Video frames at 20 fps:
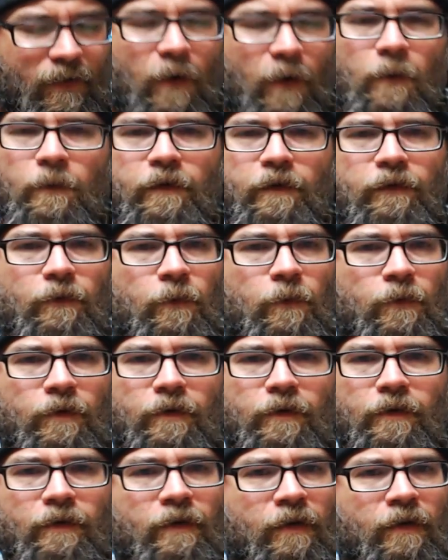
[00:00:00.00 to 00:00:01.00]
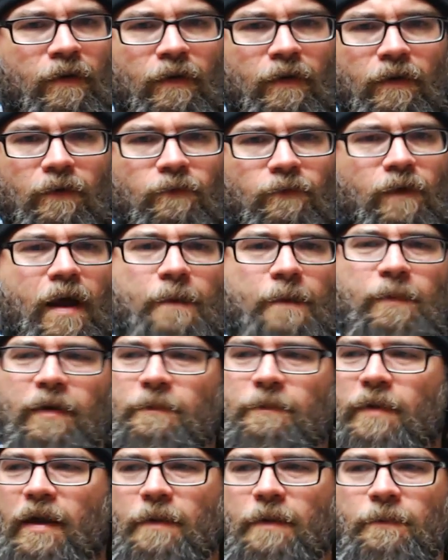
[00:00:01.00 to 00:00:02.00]
Always ordered
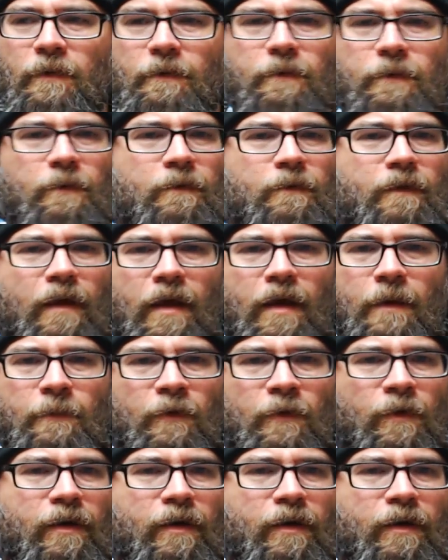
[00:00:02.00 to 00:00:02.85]
wrapping paper through them,